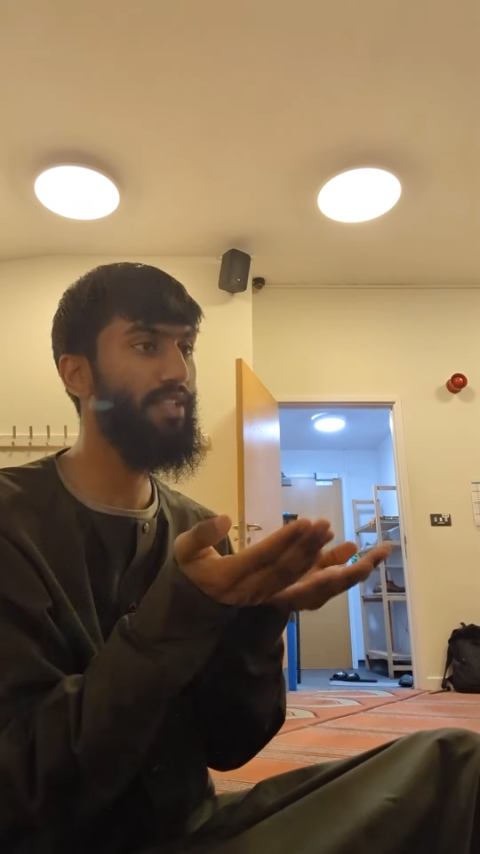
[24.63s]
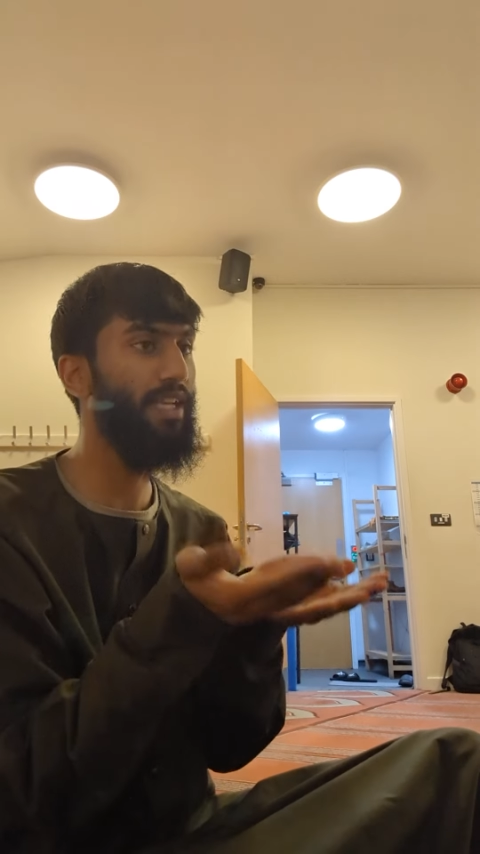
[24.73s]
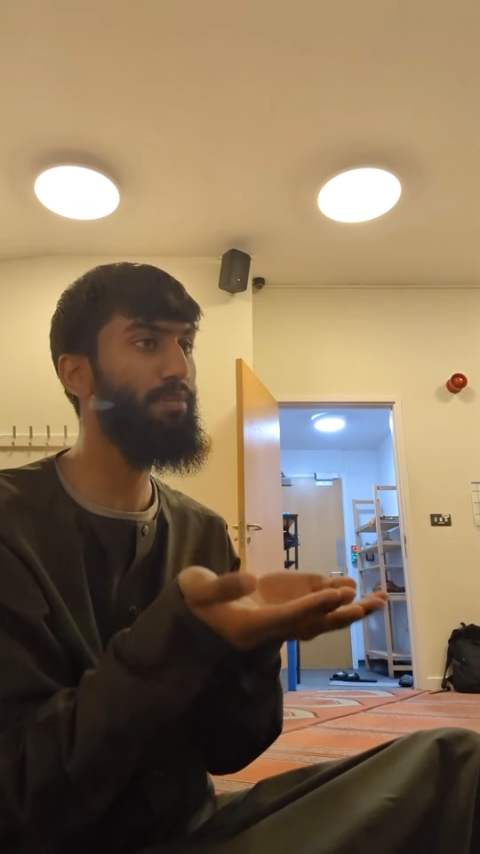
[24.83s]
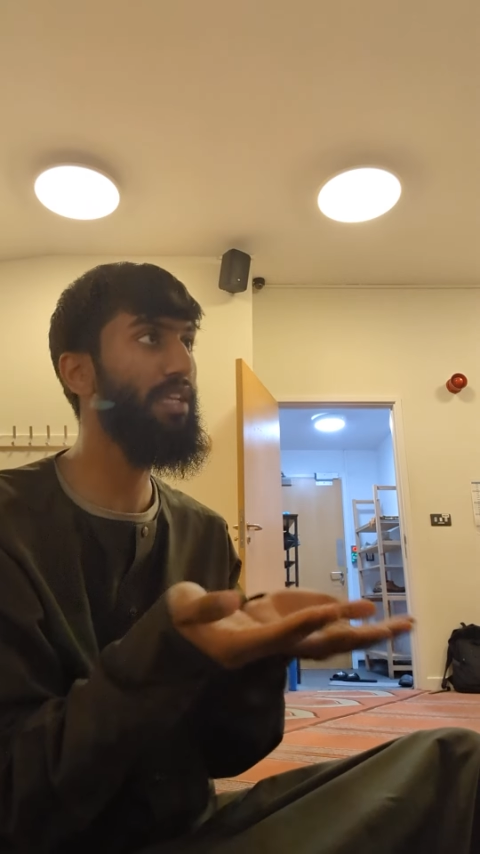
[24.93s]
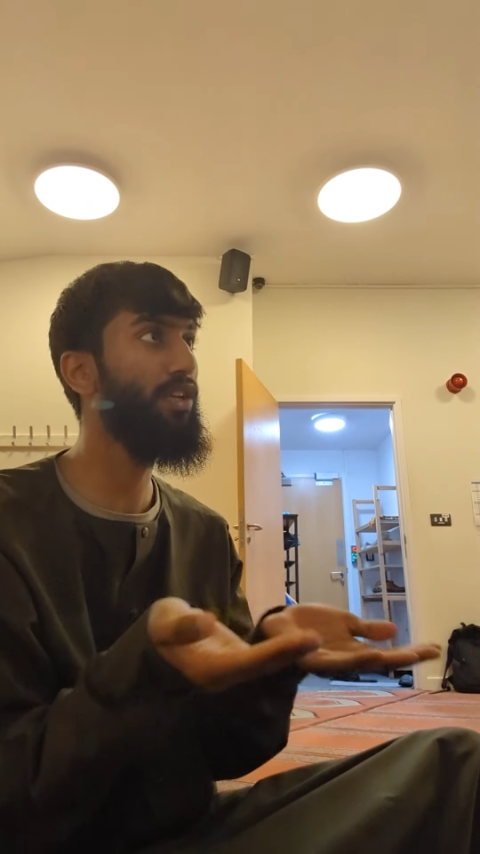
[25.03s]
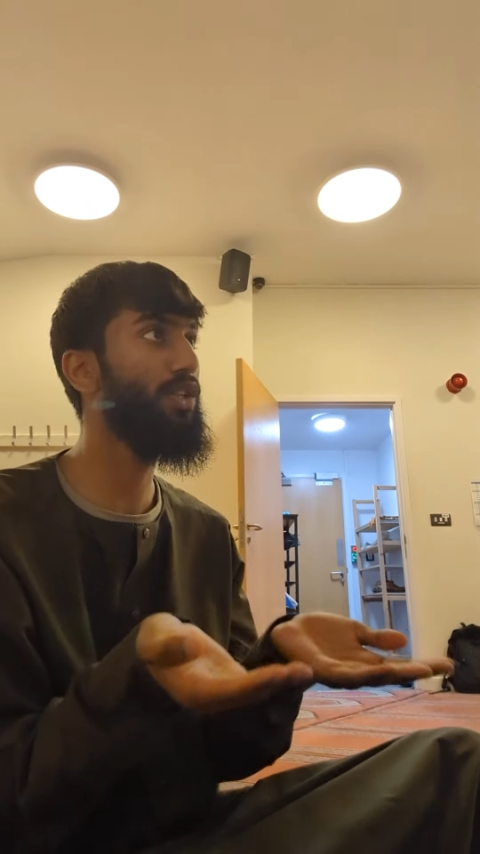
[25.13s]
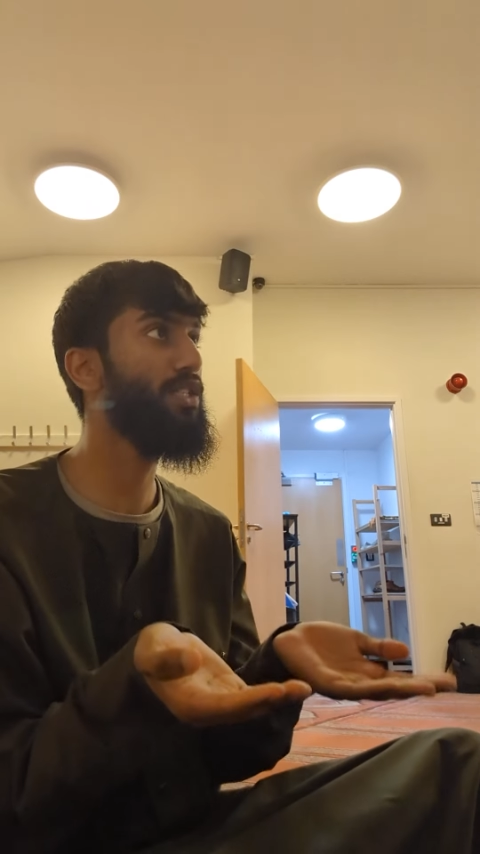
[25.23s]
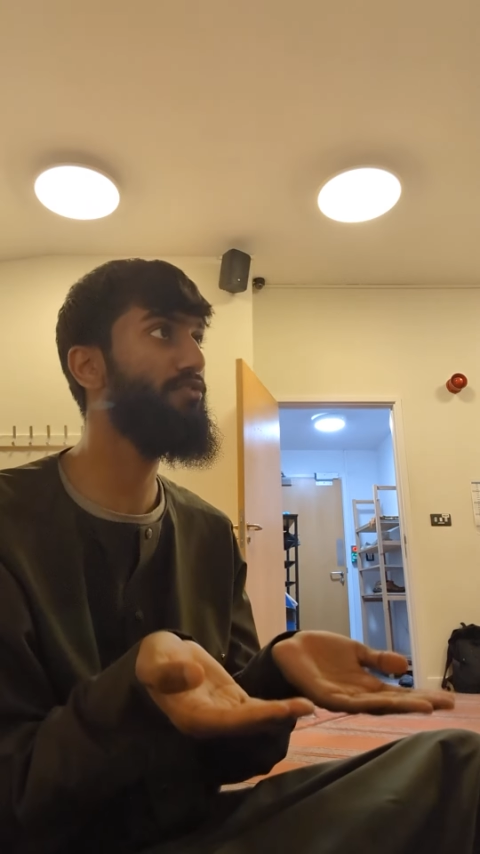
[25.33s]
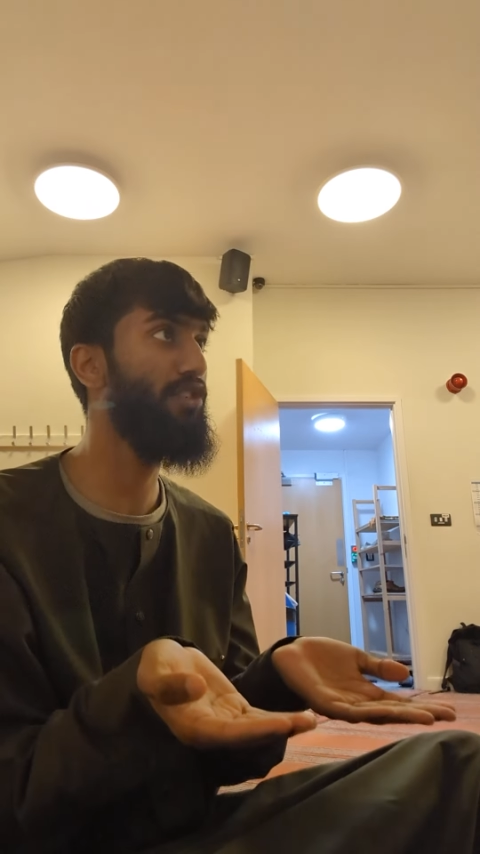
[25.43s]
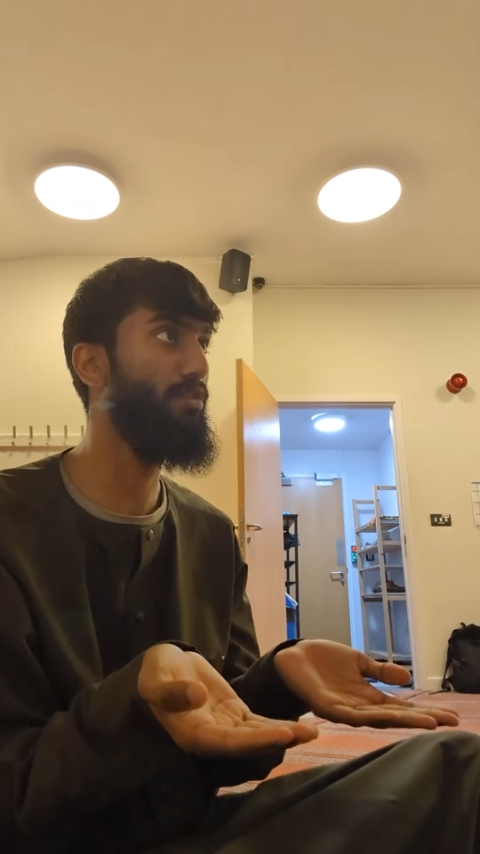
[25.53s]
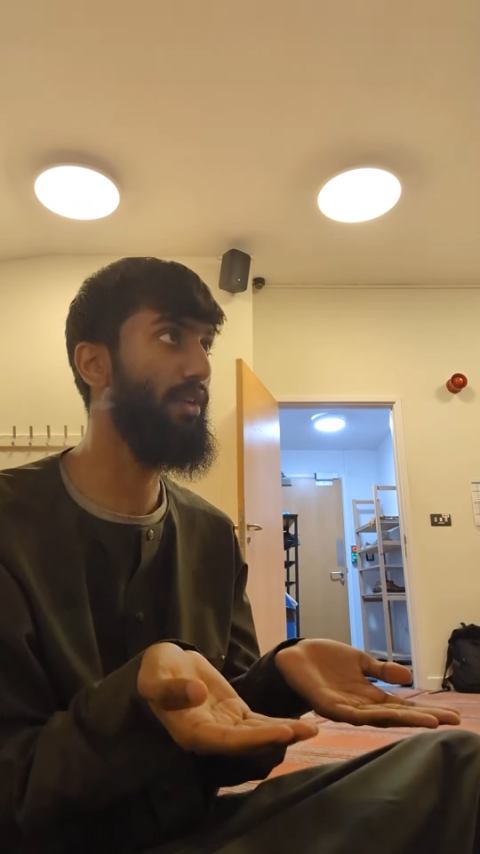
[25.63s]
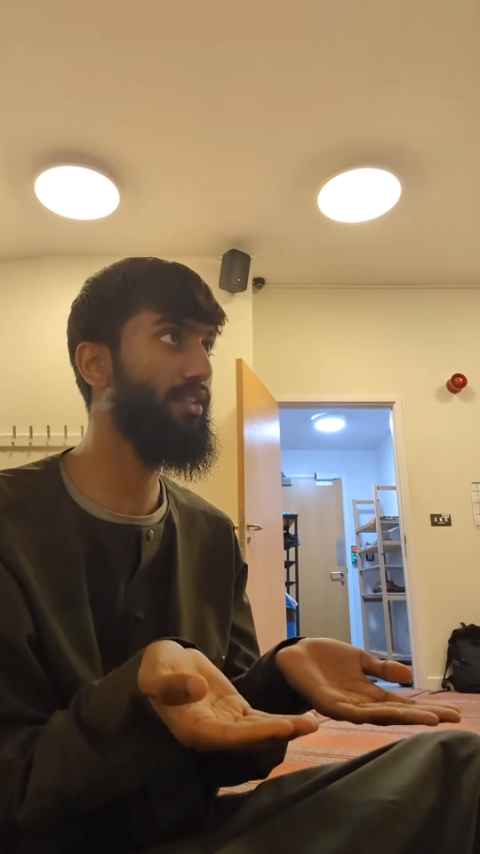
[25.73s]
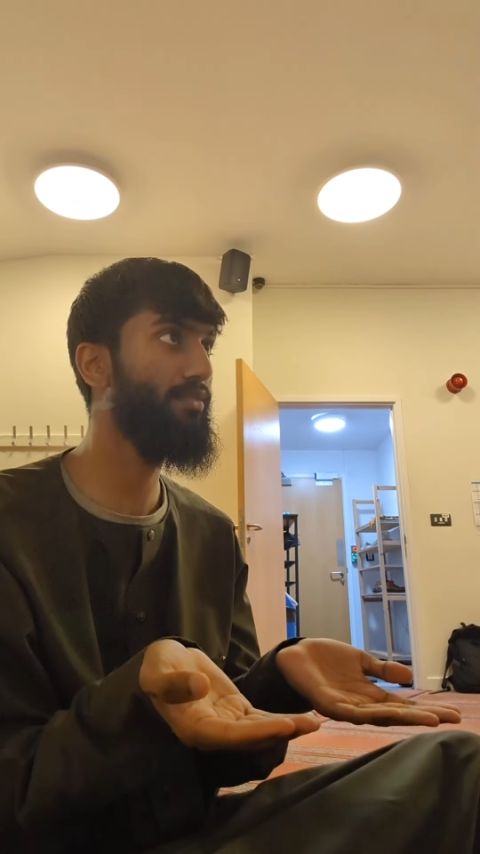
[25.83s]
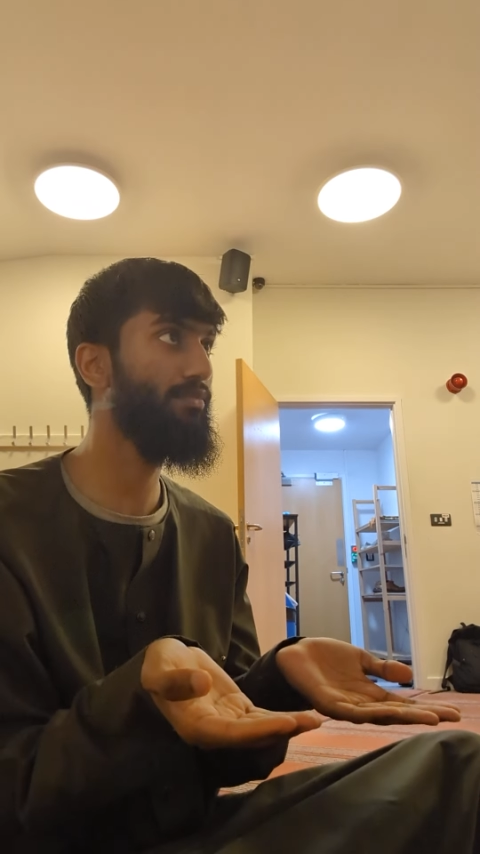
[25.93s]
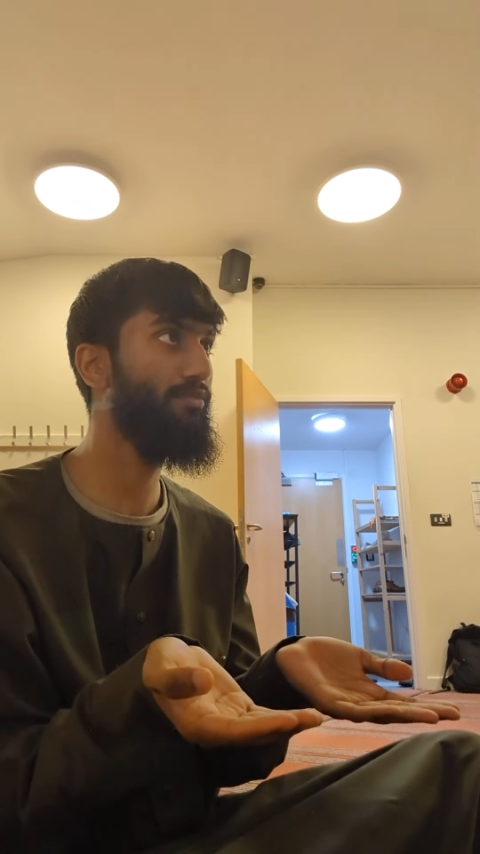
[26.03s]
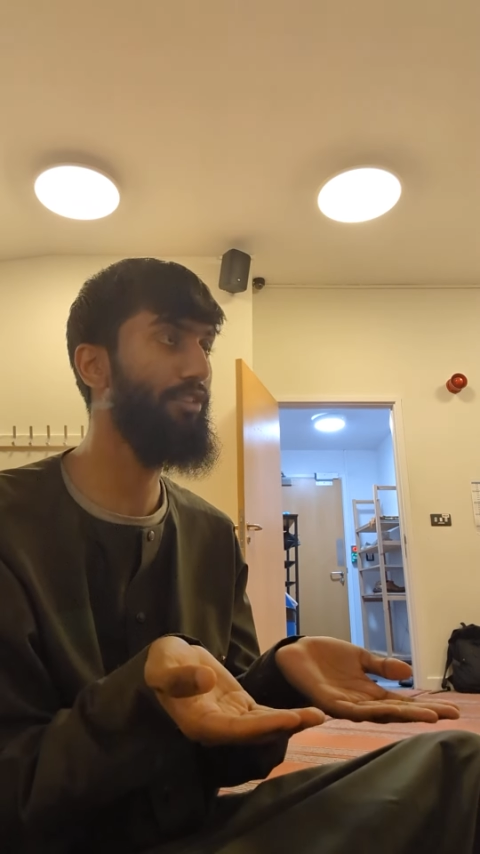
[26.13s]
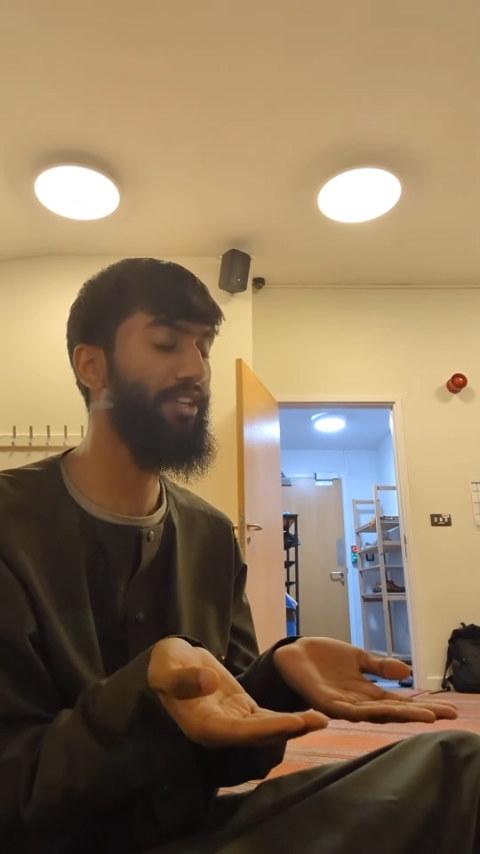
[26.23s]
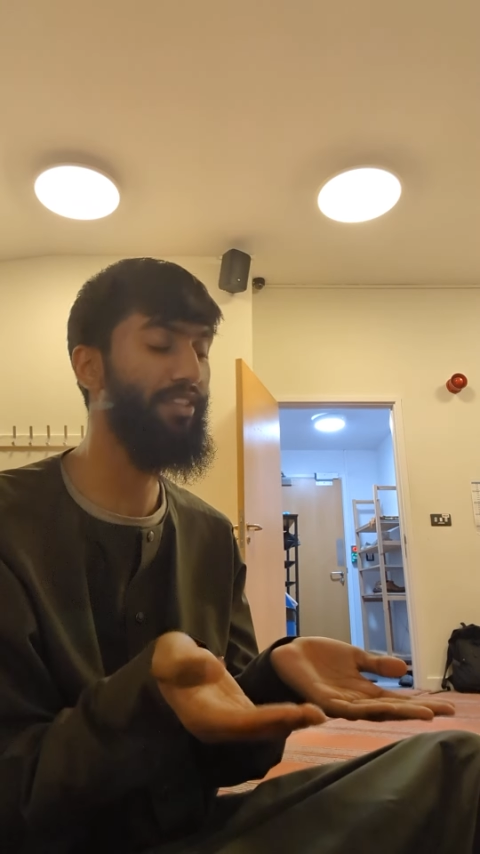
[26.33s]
they can be claustrophobic. Right?